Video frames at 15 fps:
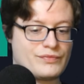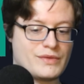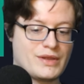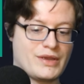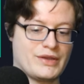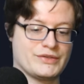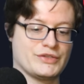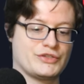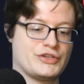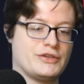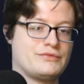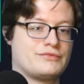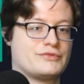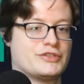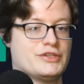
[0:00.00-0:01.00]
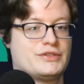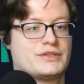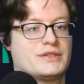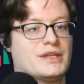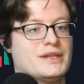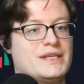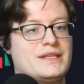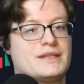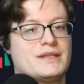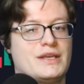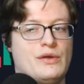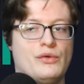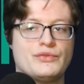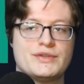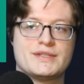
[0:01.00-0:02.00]
Because it should just delete the
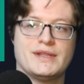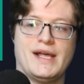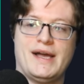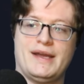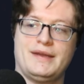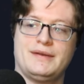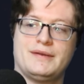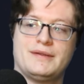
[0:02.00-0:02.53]
oldest line.